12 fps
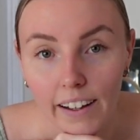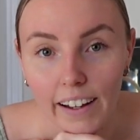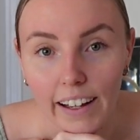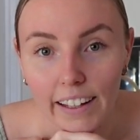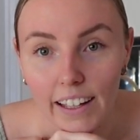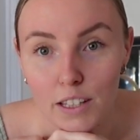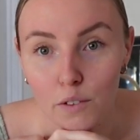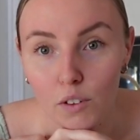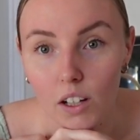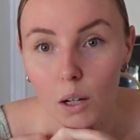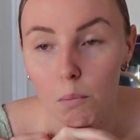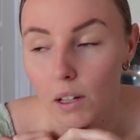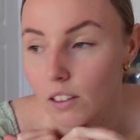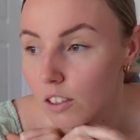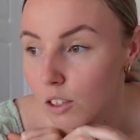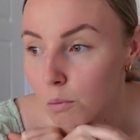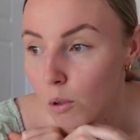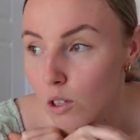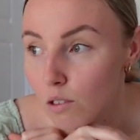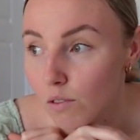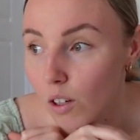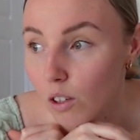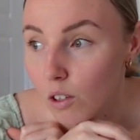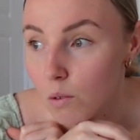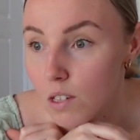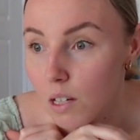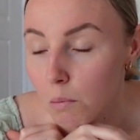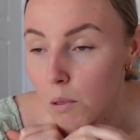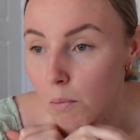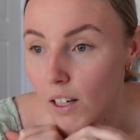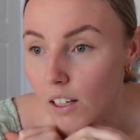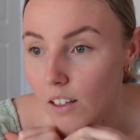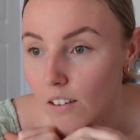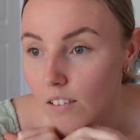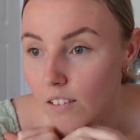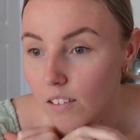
I guess if you come back to tomorrow's vlog, you'll see me make it.